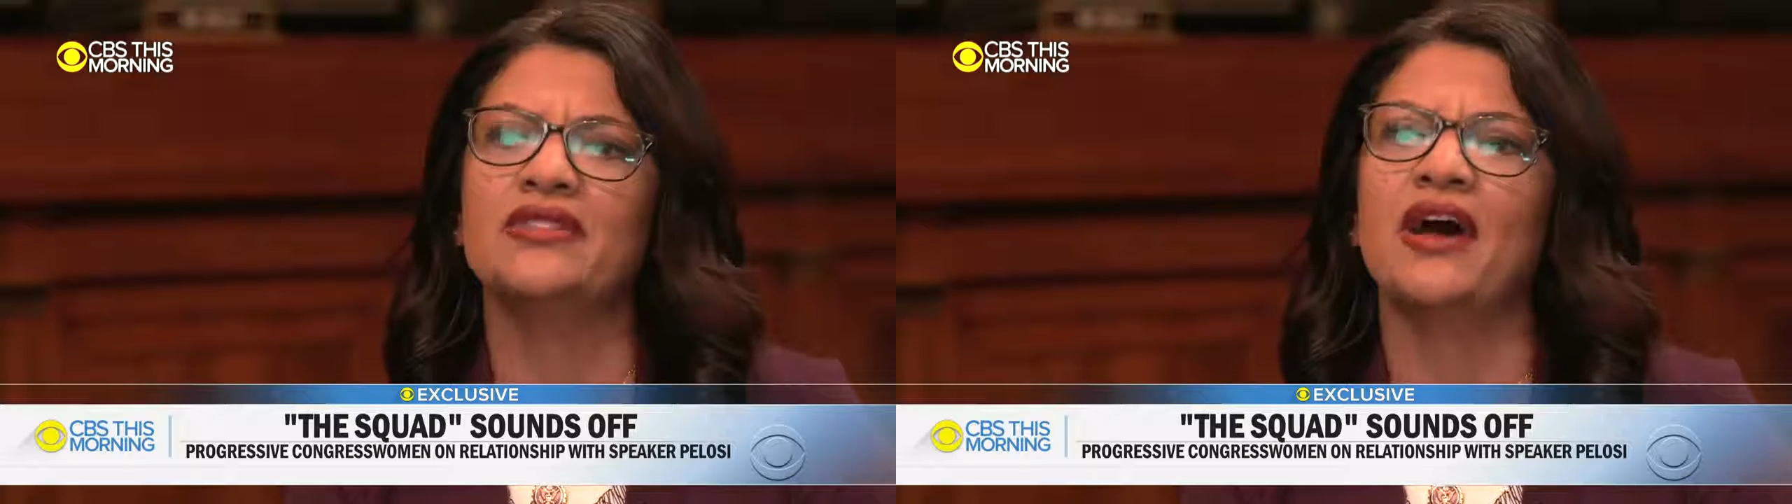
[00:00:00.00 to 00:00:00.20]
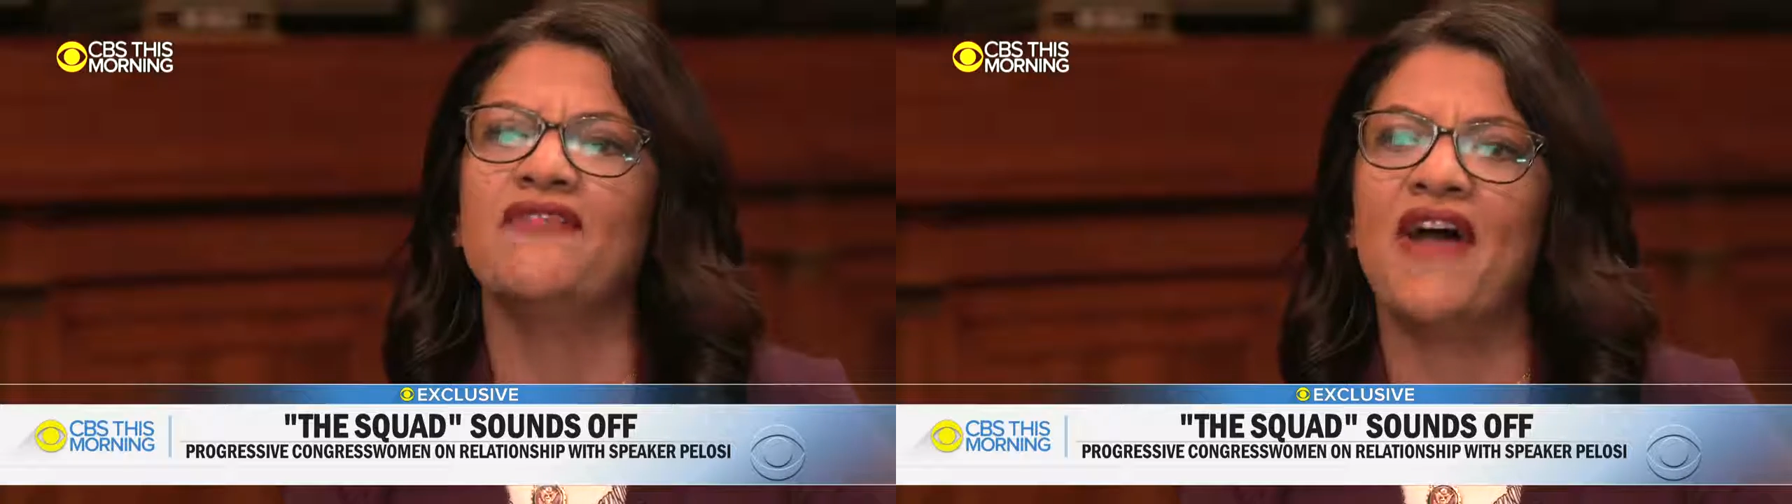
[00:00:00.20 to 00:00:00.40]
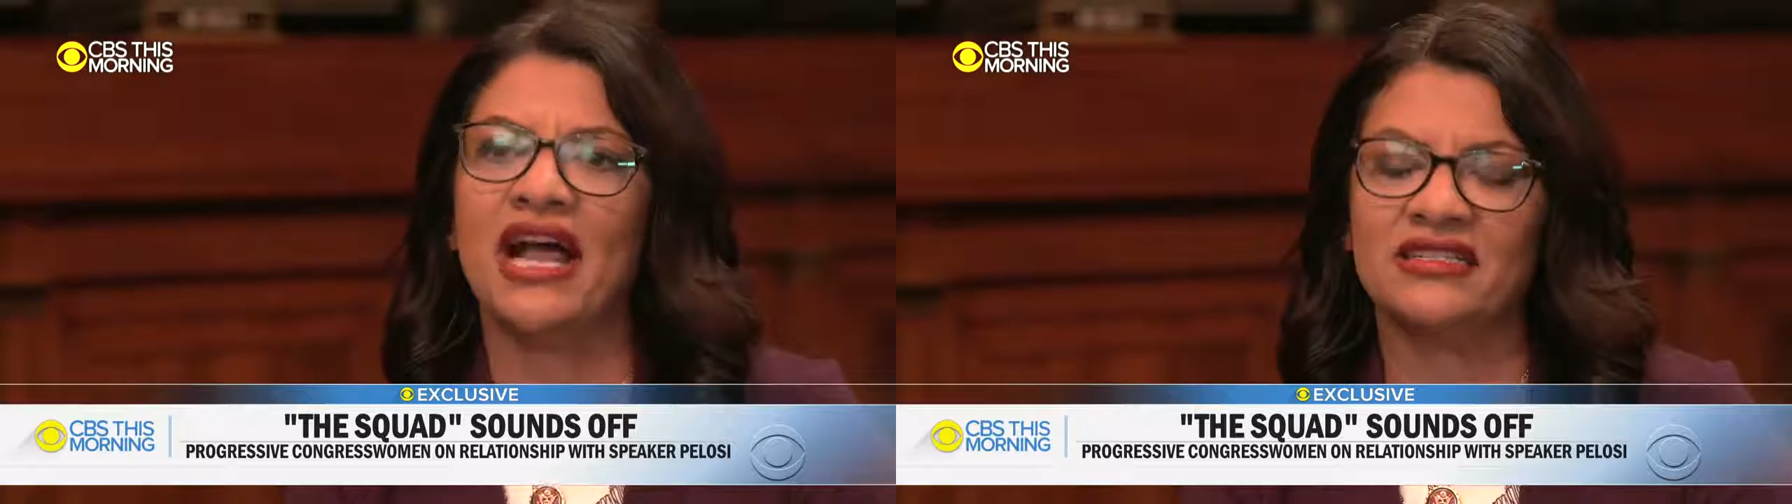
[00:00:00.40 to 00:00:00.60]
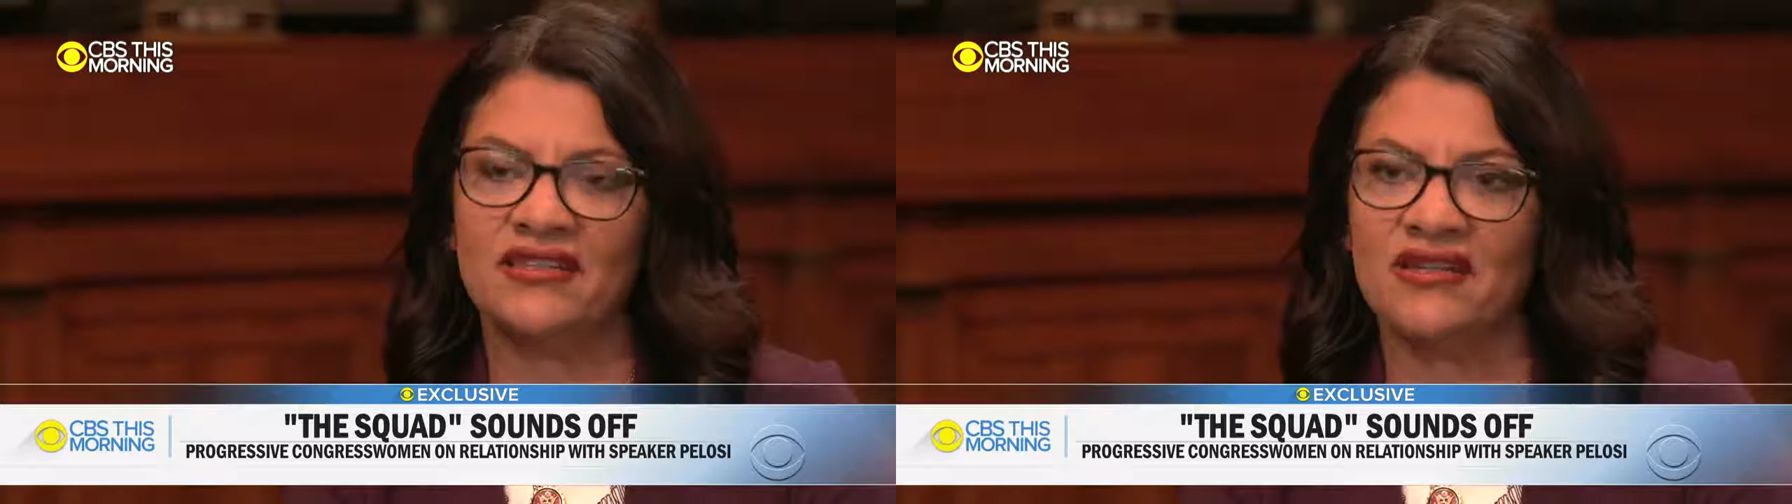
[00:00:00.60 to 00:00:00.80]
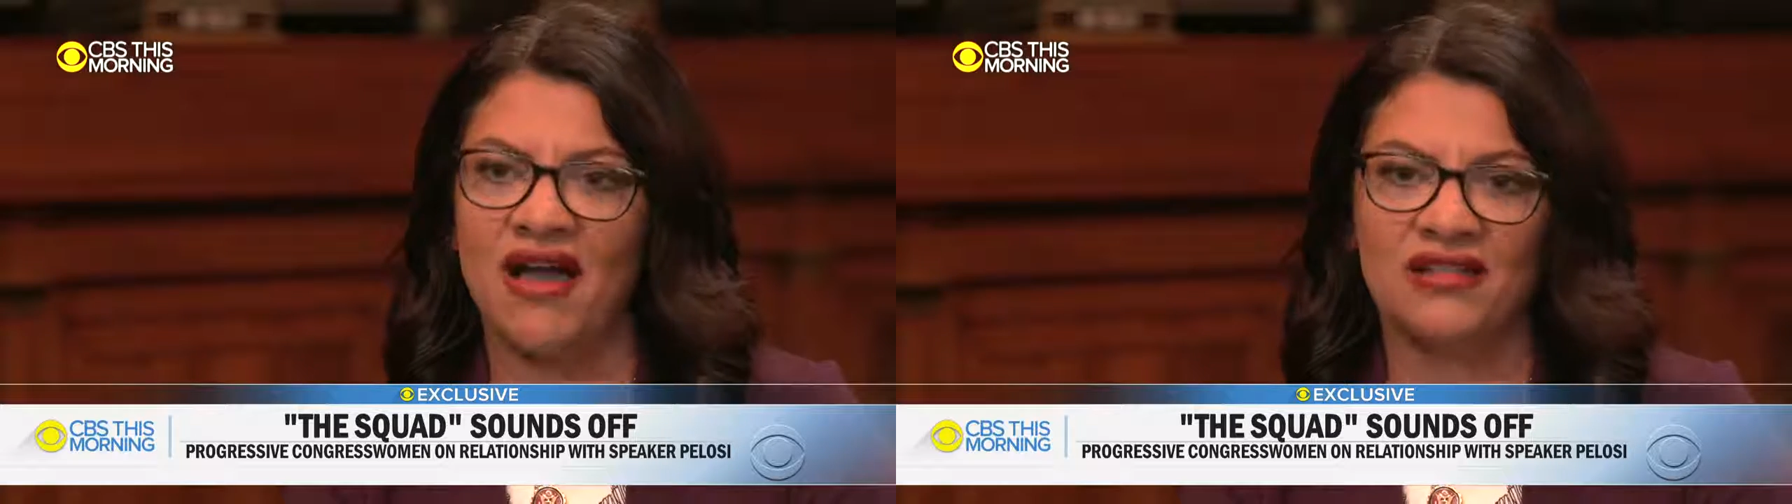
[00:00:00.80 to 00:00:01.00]
The fact
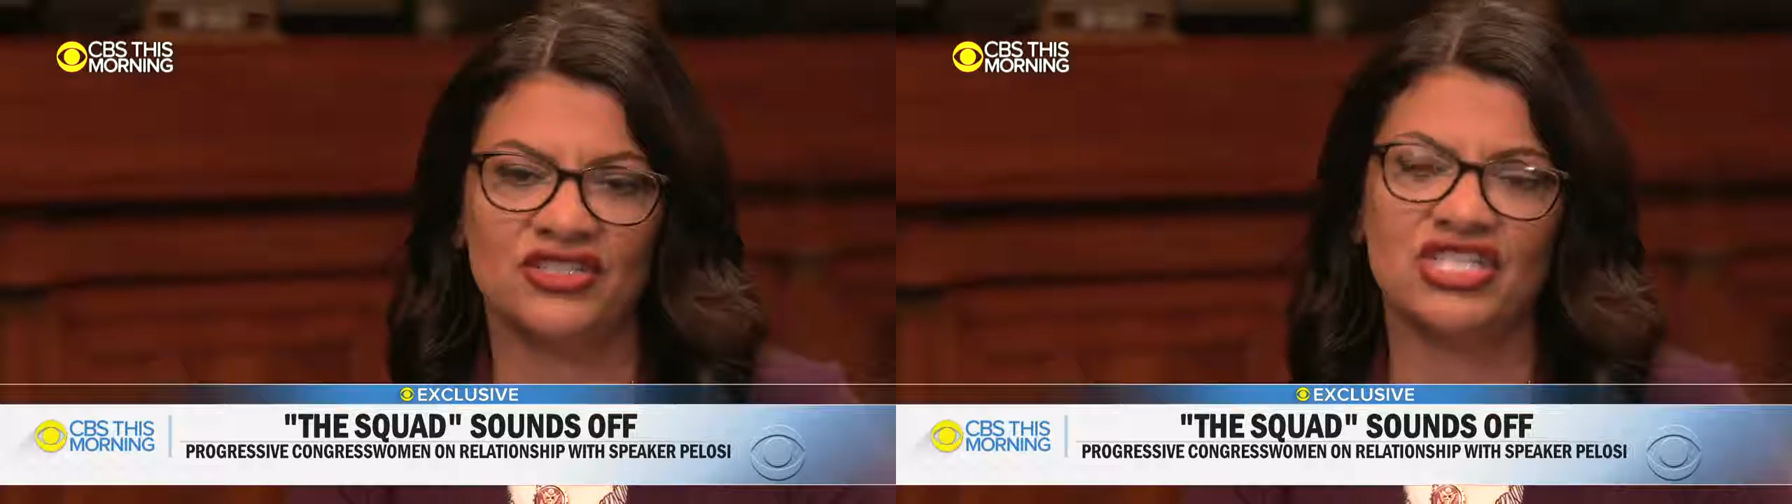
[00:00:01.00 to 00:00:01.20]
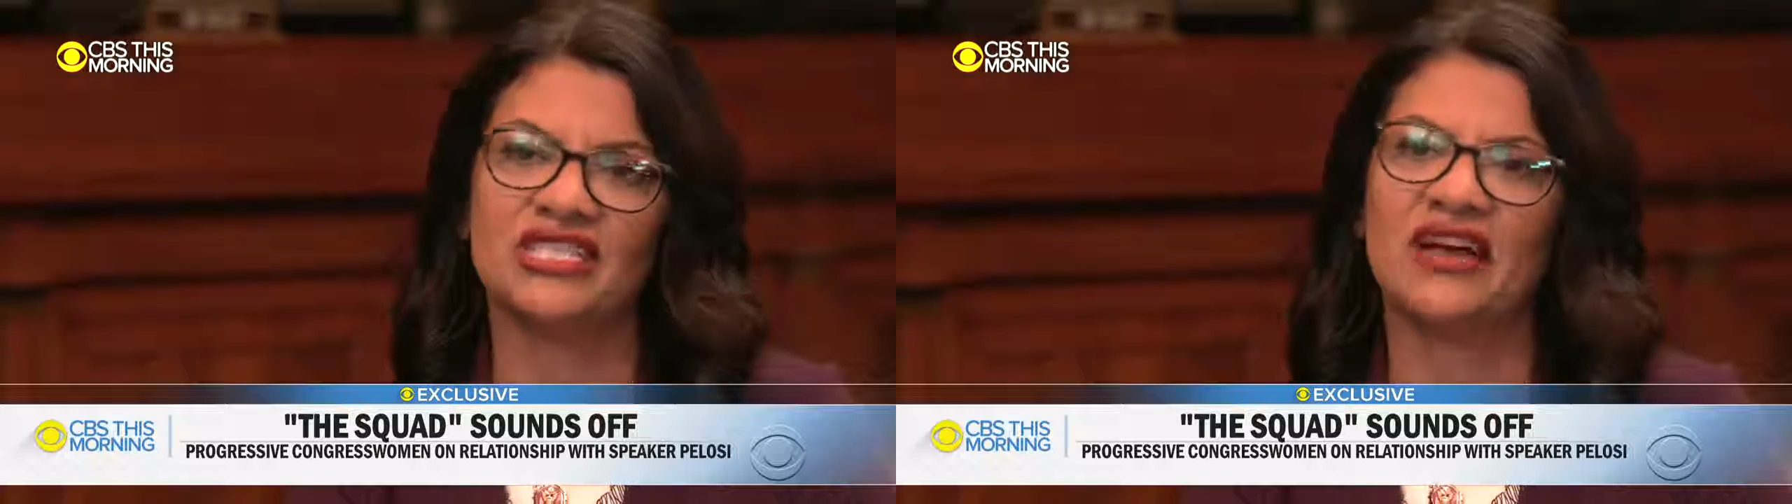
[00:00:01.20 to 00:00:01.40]
of the knowledge is,